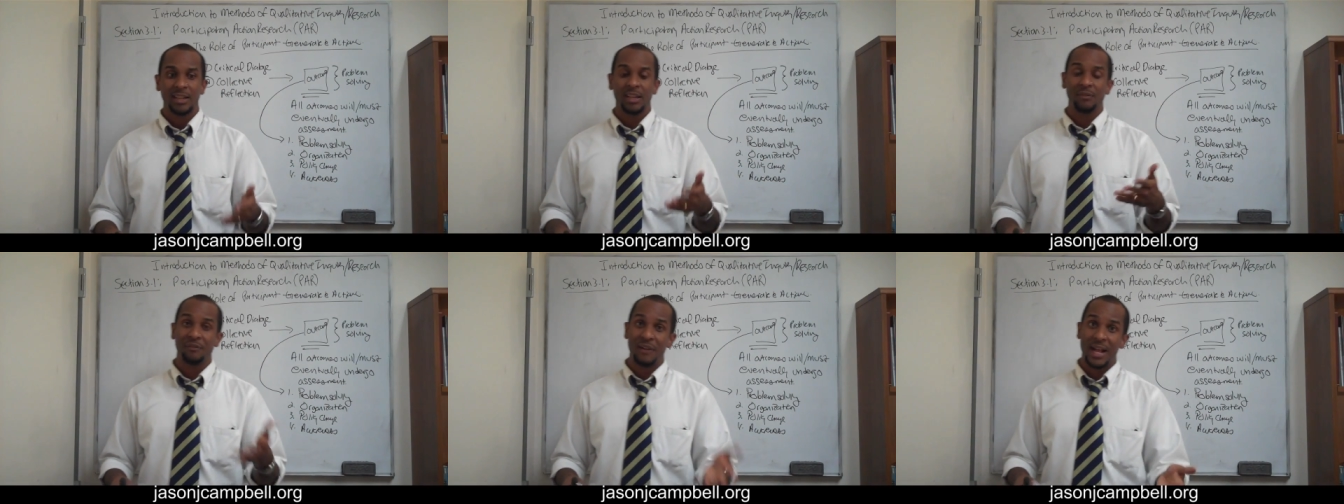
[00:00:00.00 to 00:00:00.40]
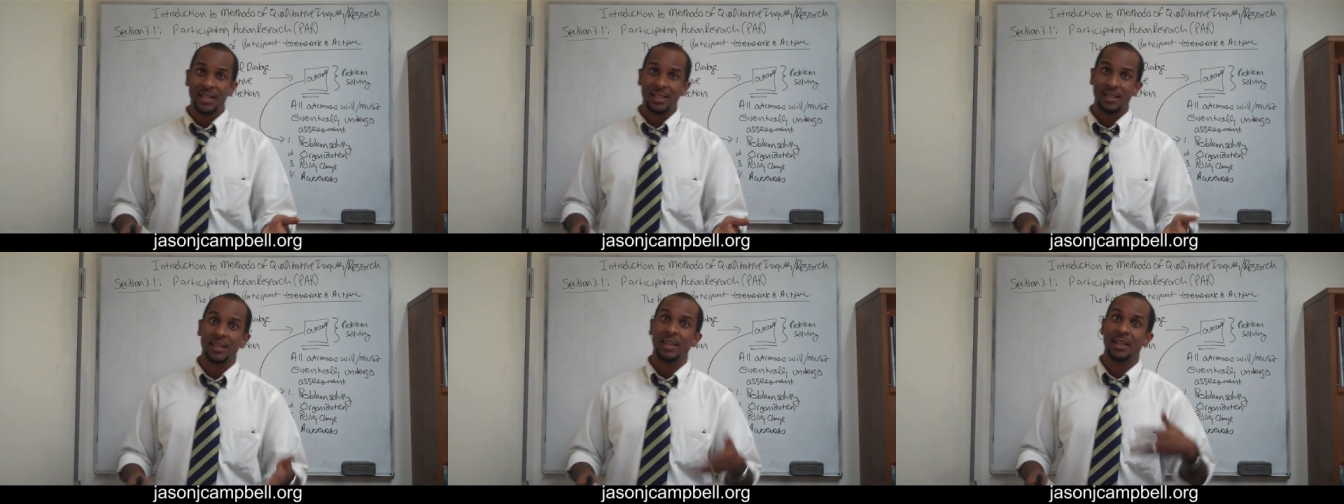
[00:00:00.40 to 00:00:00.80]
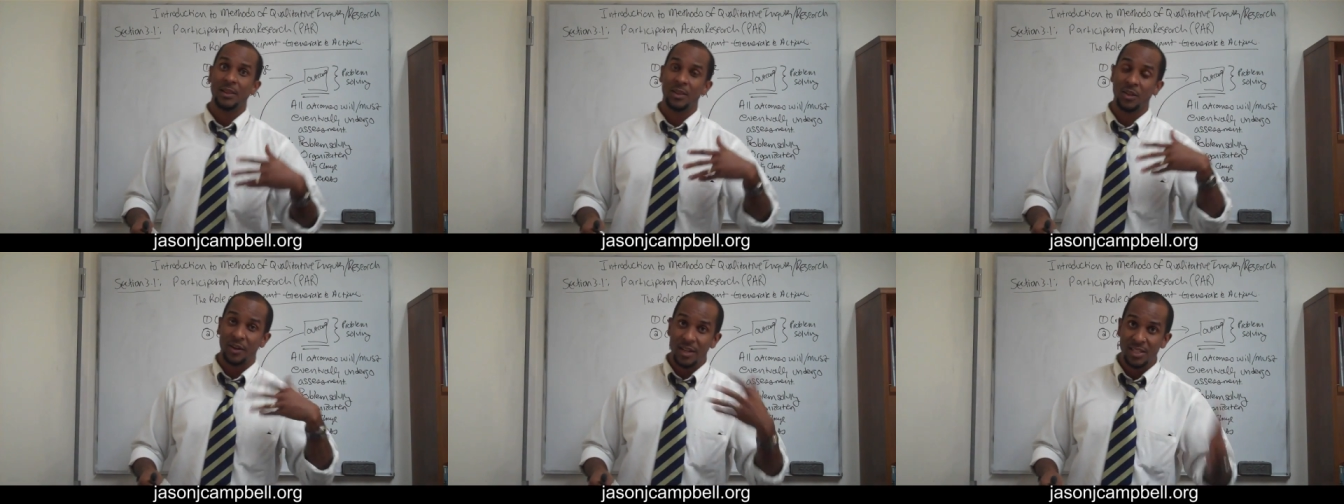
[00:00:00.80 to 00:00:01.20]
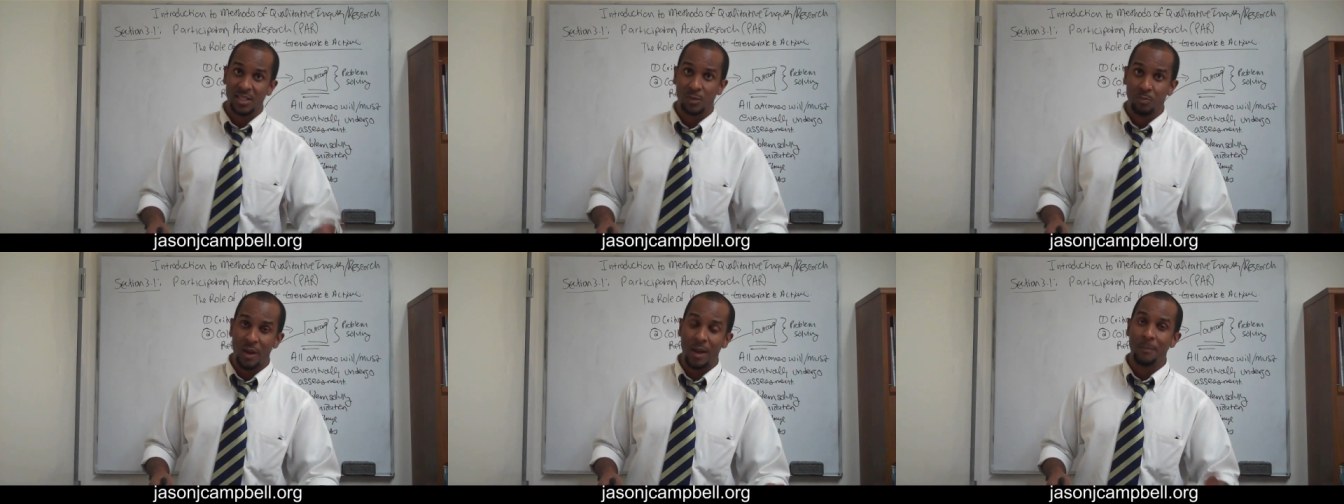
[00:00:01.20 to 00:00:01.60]
In fact, there is
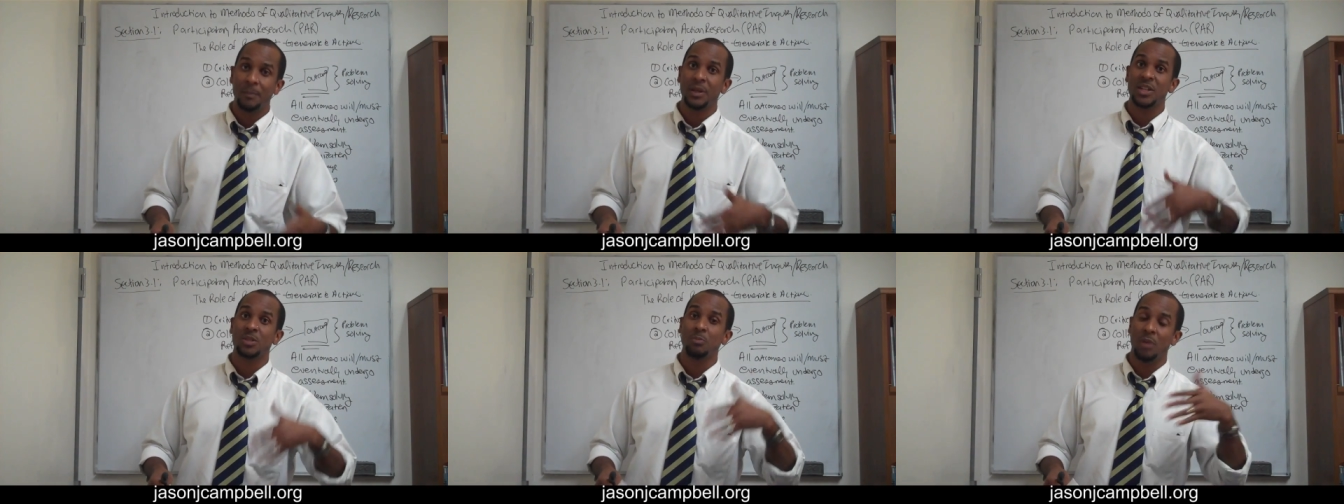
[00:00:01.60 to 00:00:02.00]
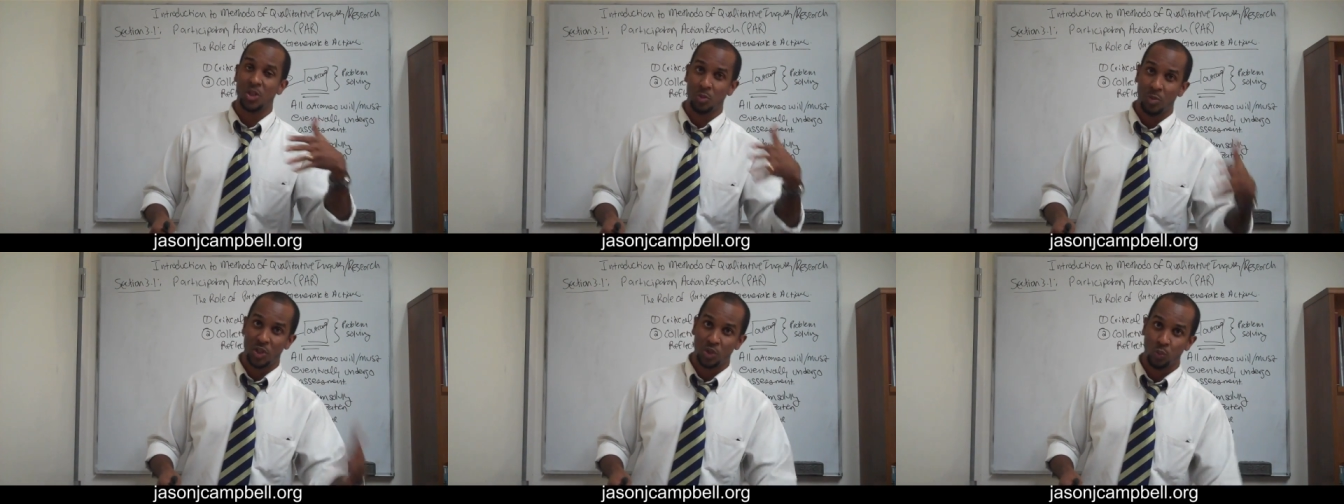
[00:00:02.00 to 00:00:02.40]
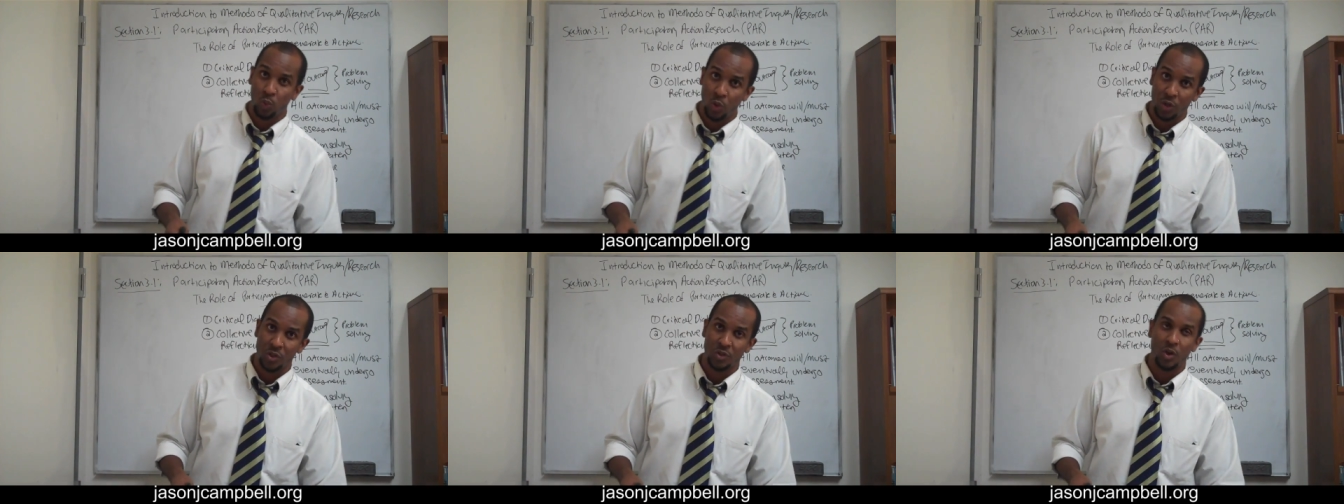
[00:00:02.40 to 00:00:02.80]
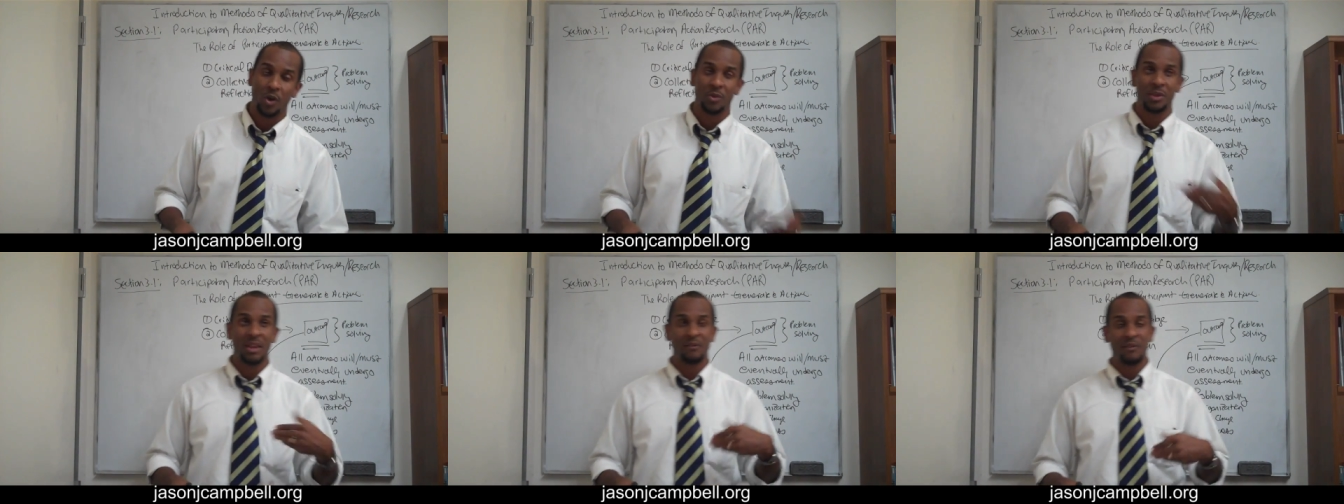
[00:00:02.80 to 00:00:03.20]
this problem, but it's much, much worse.
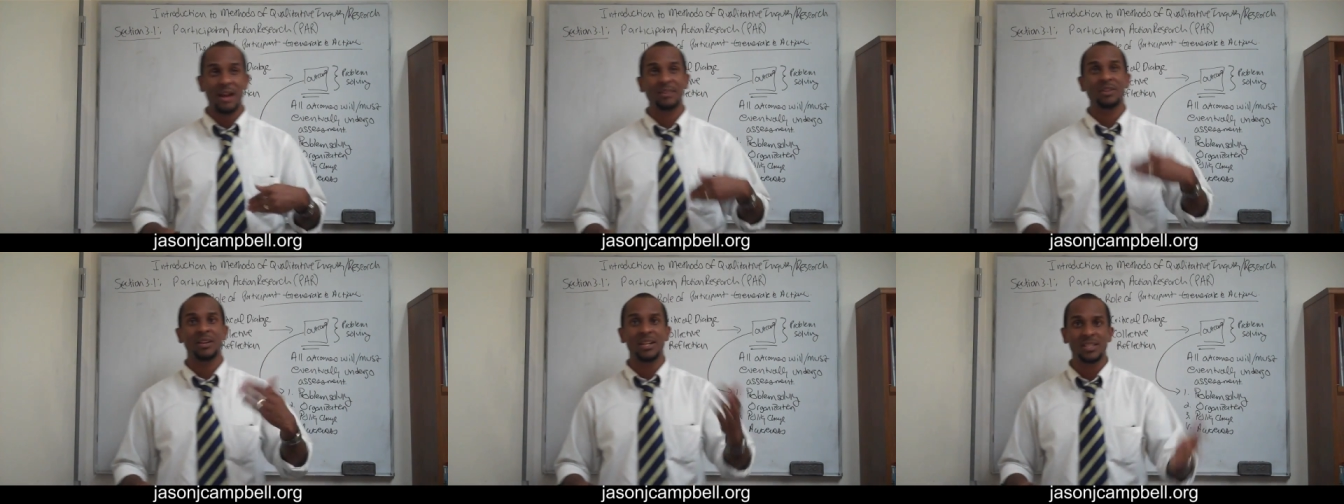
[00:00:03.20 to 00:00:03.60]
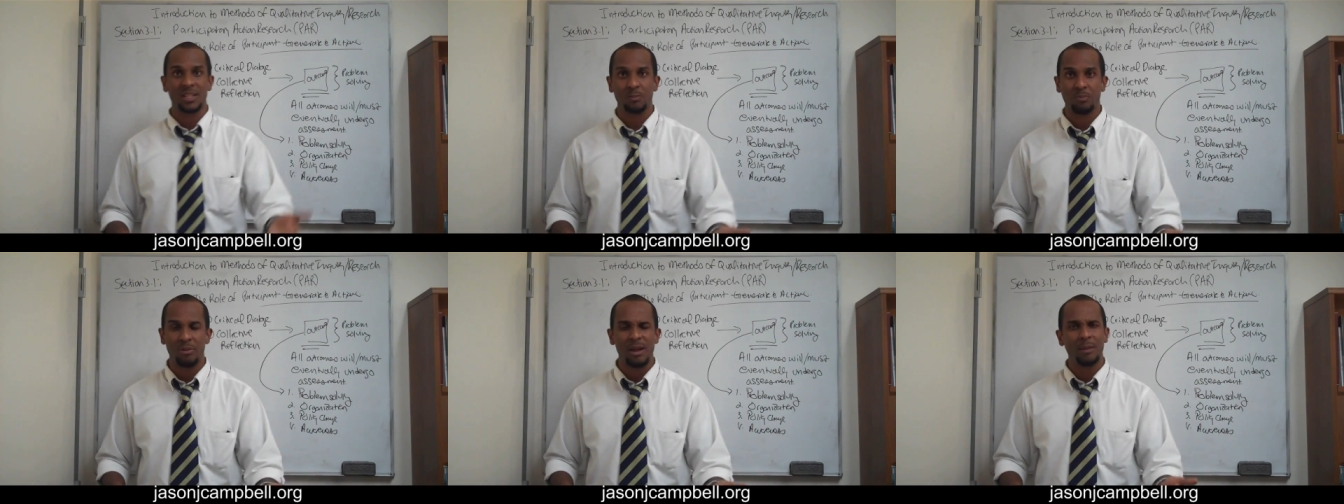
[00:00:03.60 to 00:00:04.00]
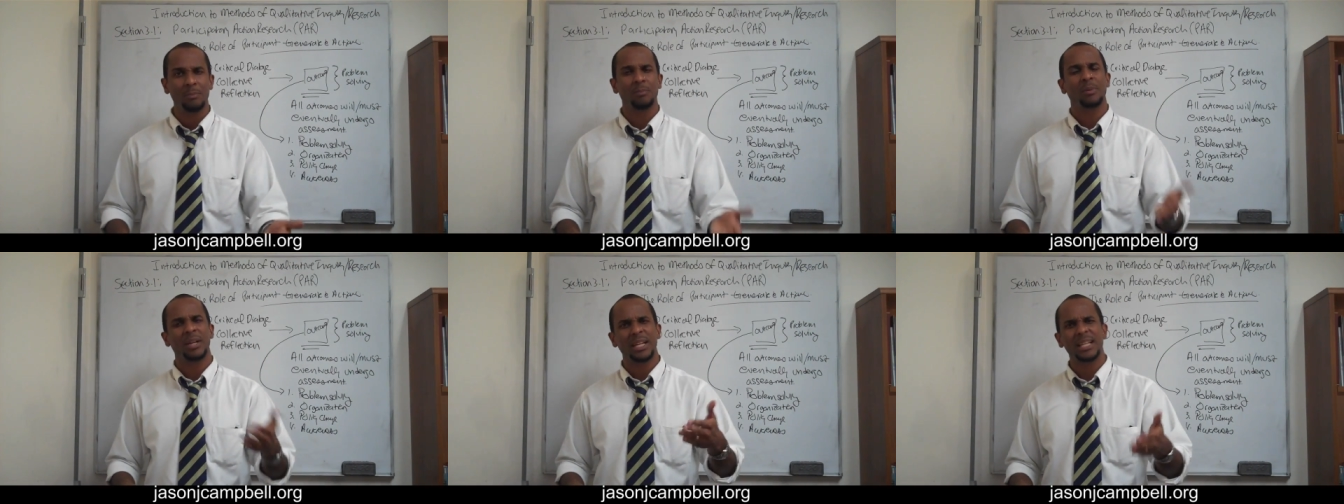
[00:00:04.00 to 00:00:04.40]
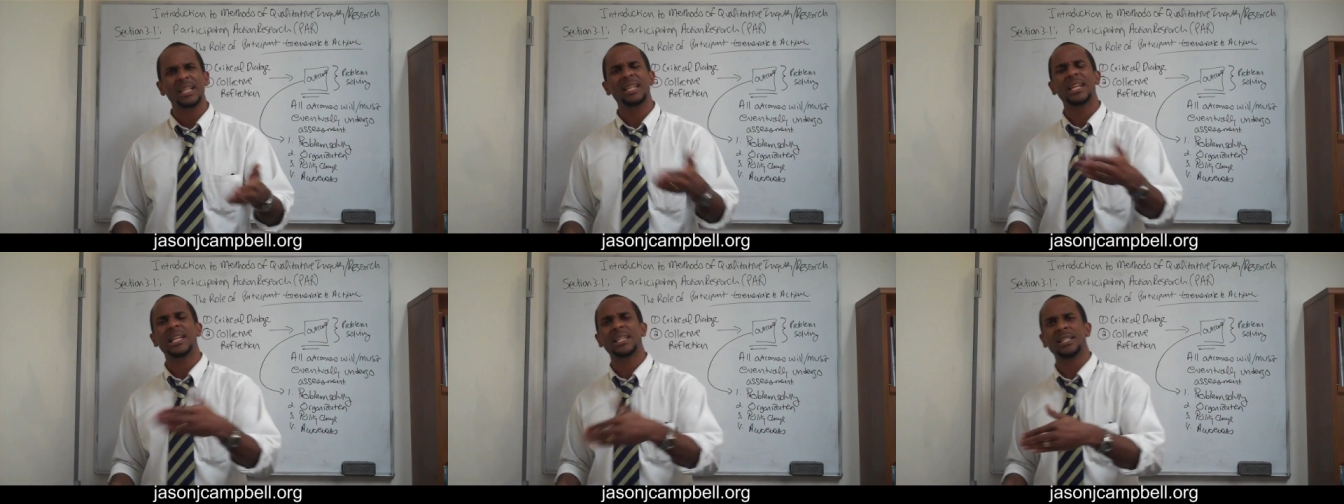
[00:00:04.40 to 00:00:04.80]
Or in fact, there is this problem, but
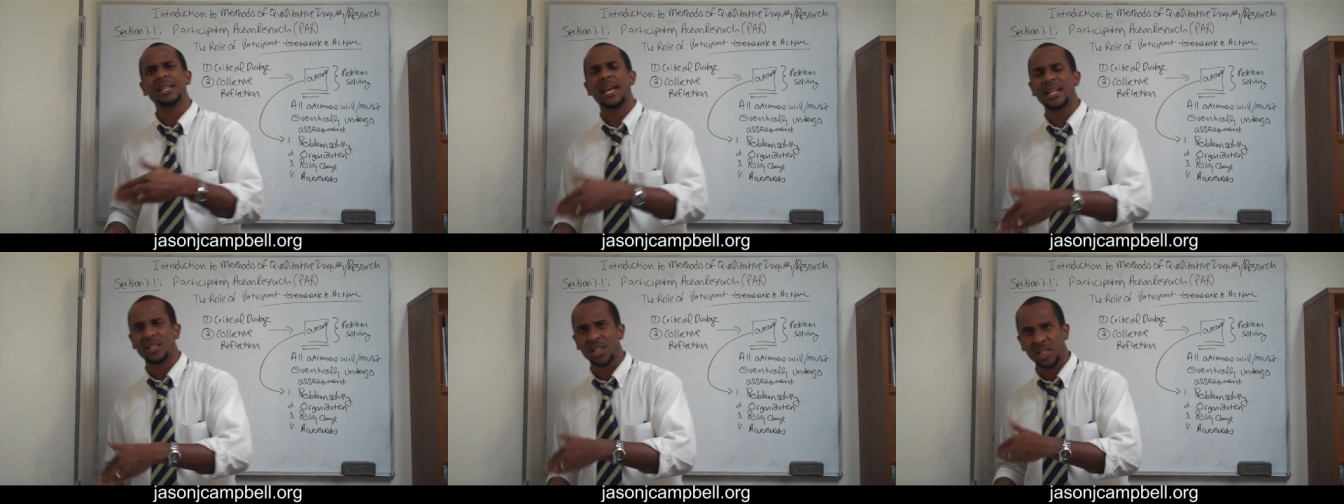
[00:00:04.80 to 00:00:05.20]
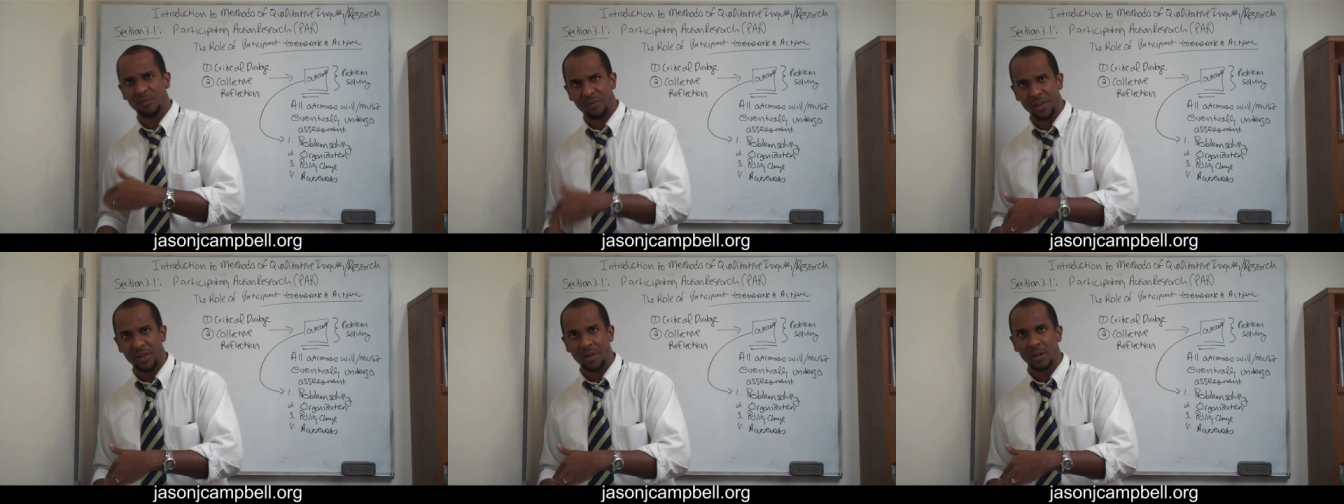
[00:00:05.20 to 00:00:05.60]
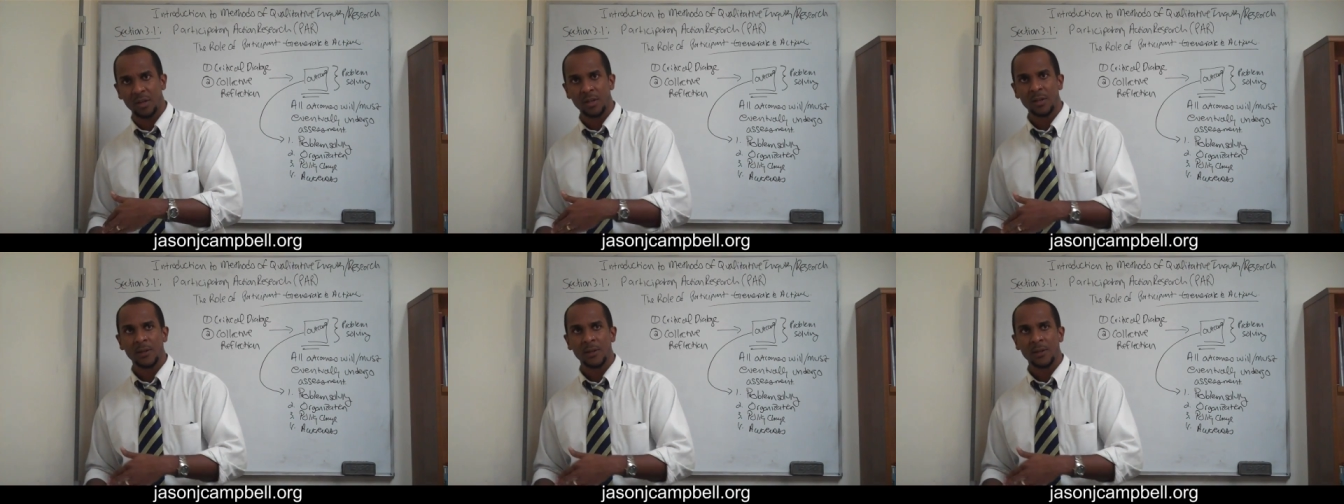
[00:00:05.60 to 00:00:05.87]
it isn't as severe.